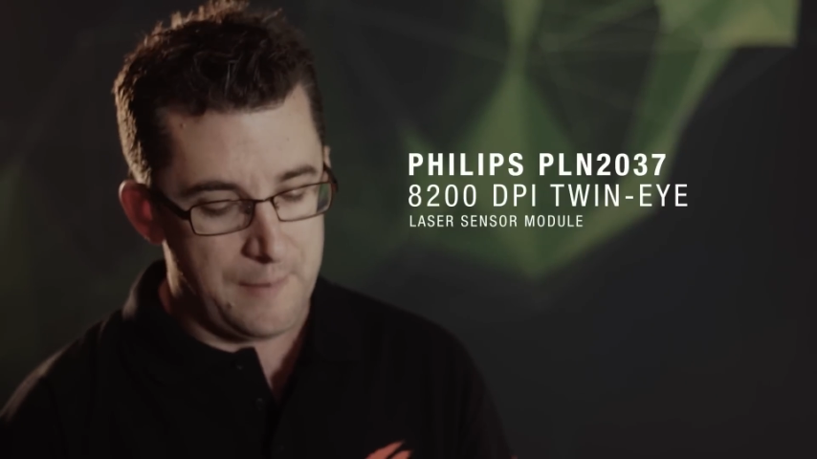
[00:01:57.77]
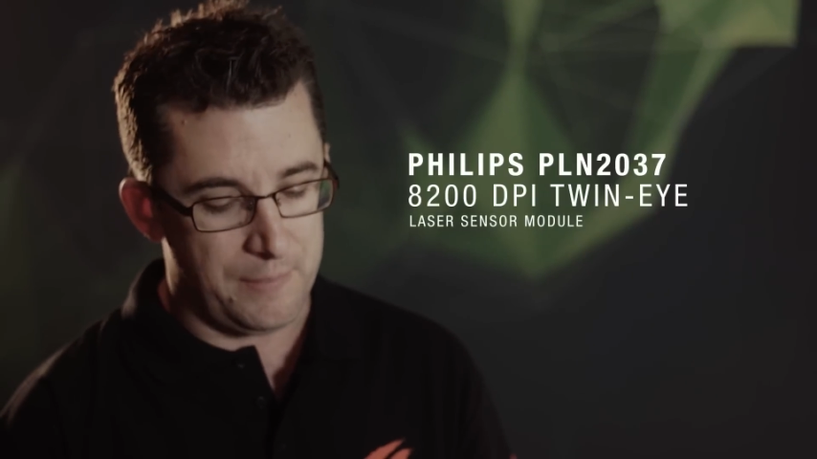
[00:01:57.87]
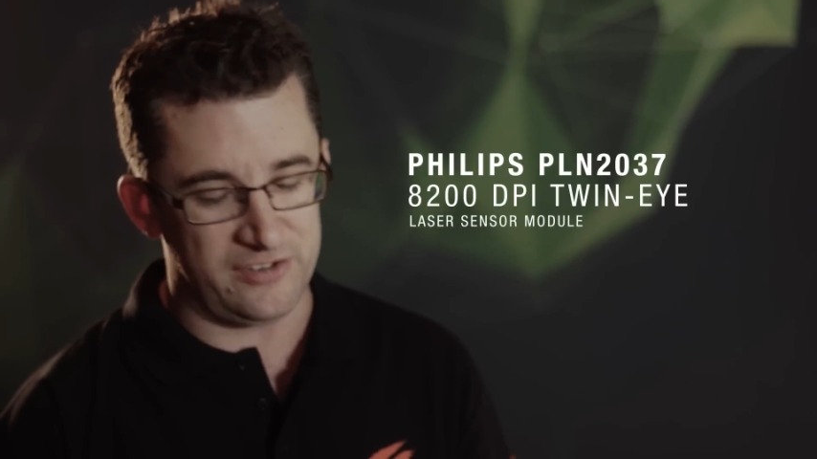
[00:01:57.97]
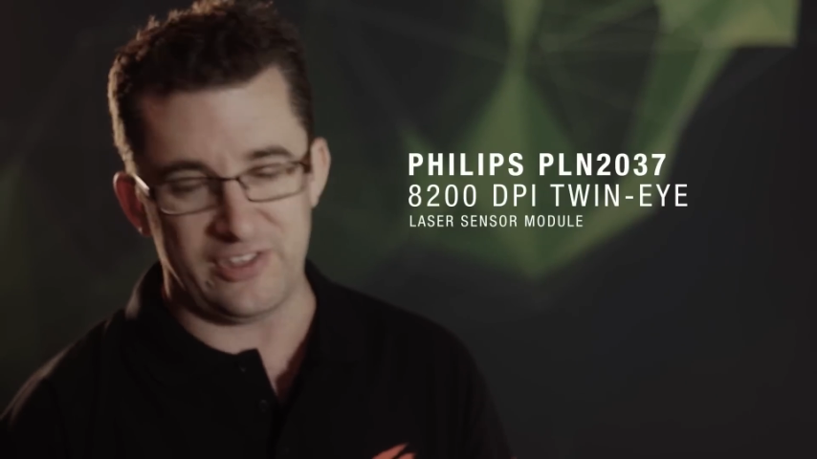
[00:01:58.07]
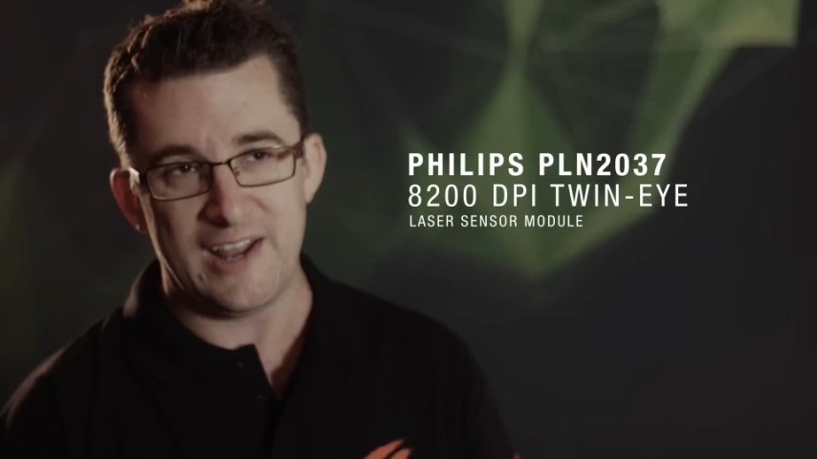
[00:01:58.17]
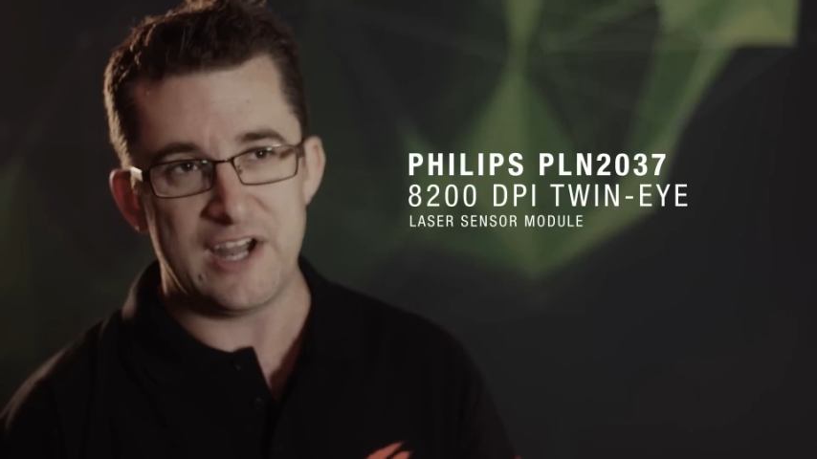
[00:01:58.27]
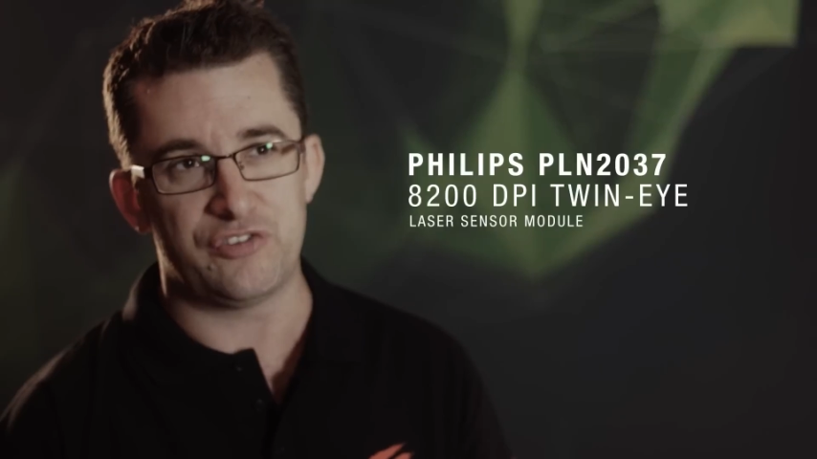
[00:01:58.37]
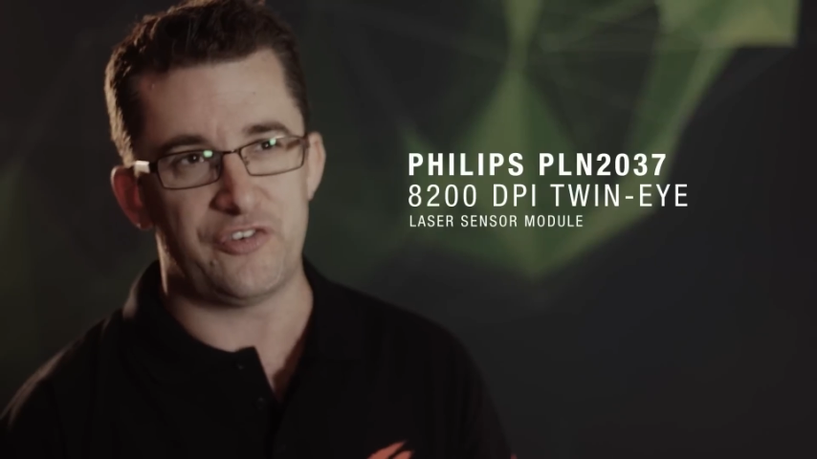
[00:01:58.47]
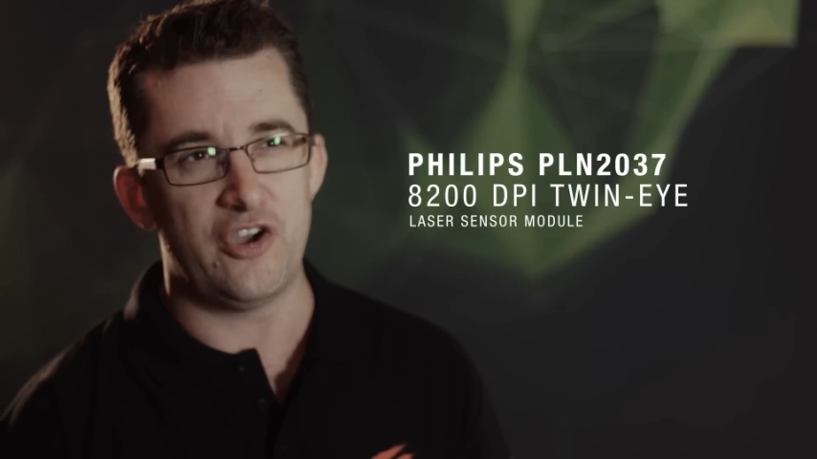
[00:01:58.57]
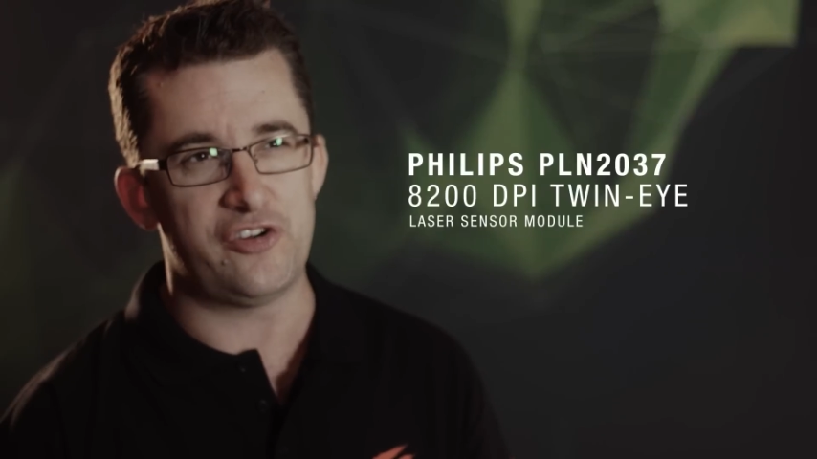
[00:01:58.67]
But it's the
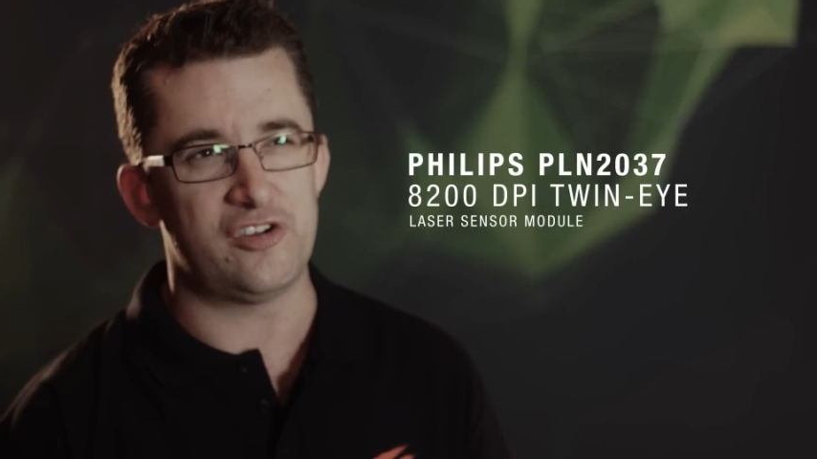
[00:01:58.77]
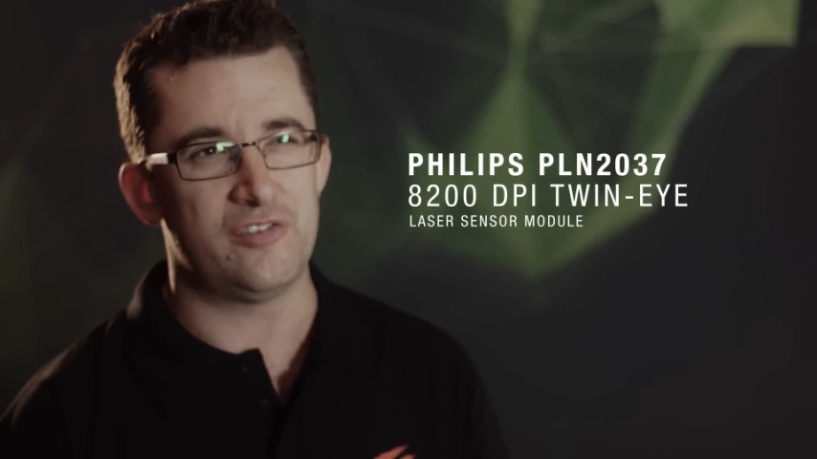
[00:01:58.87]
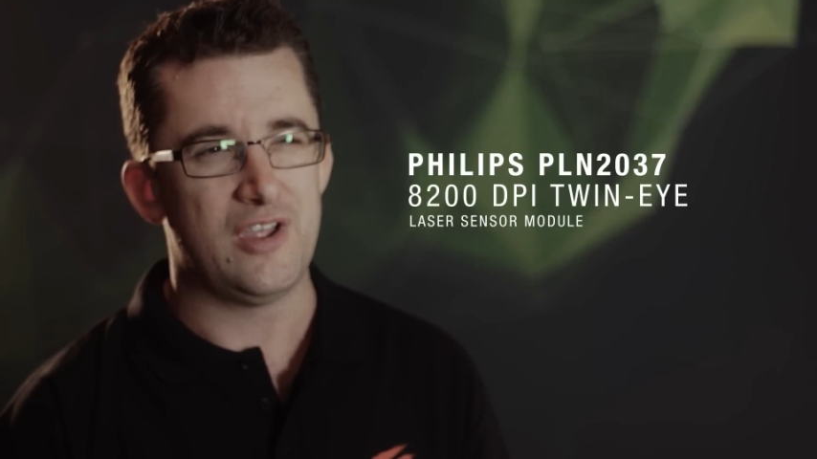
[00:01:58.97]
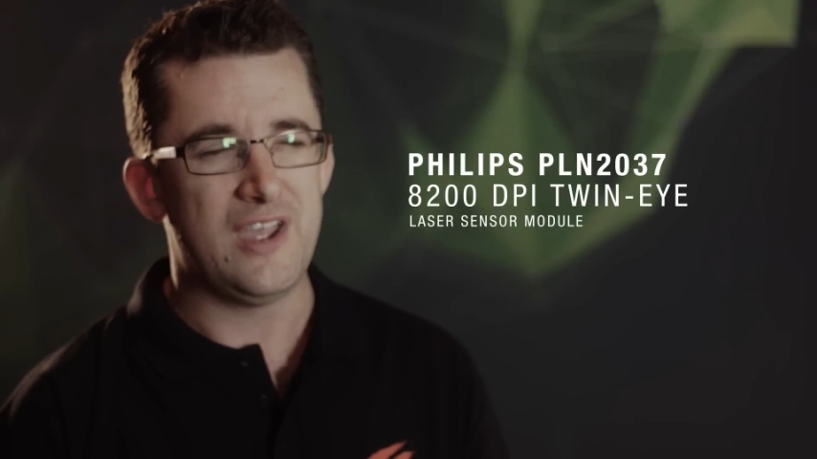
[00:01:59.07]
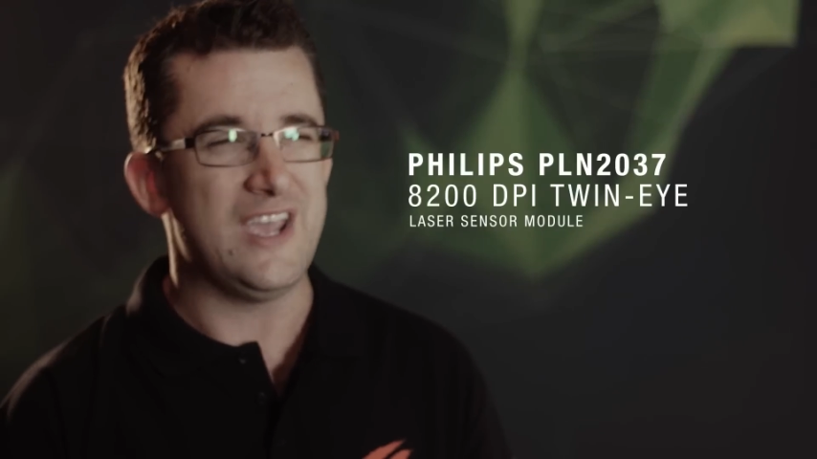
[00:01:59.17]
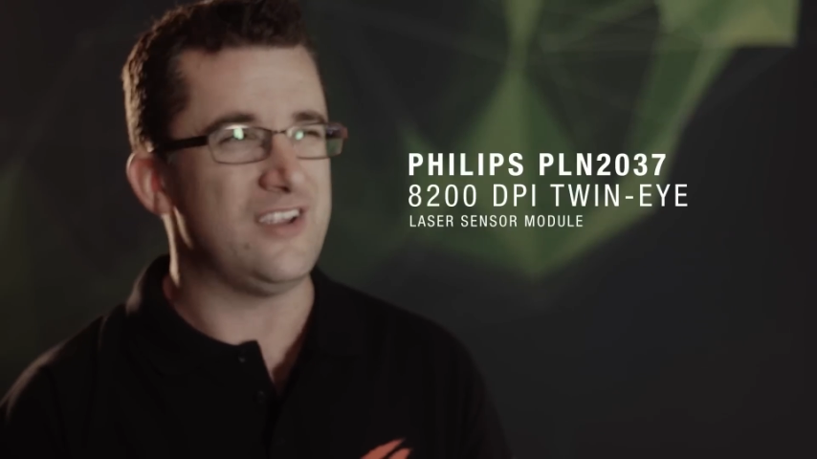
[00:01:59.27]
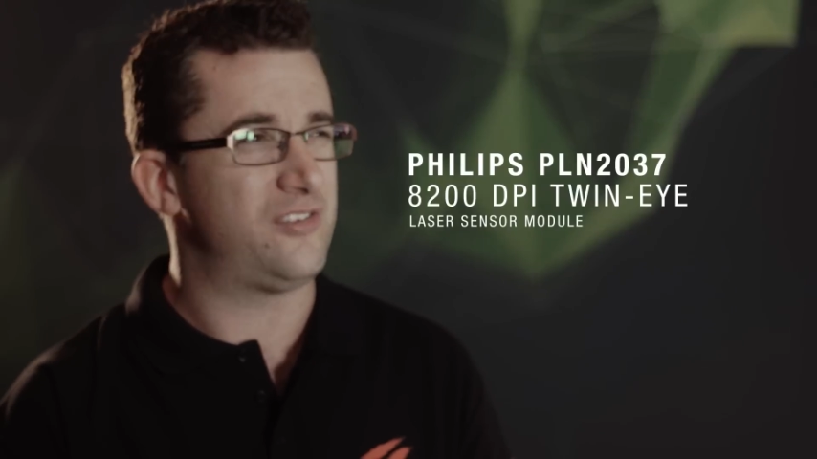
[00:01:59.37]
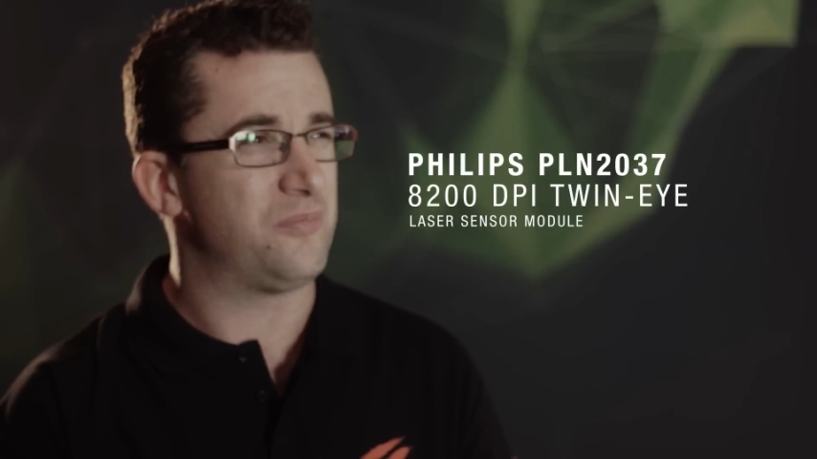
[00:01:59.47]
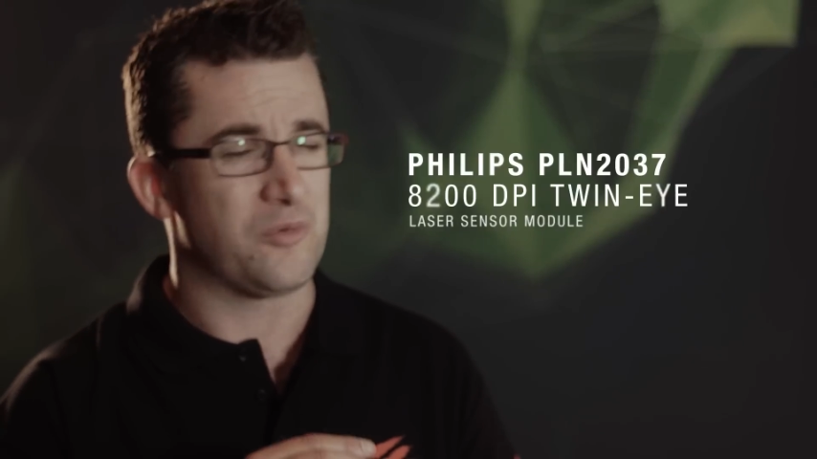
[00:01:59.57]
latest version. It's